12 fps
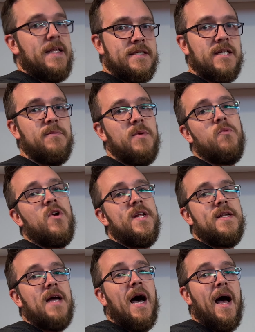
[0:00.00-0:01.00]
That's going to be
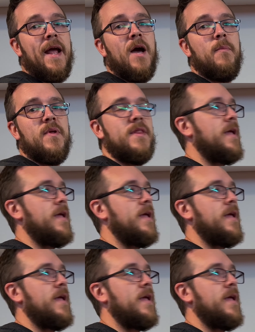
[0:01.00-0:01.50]
pretty high up in the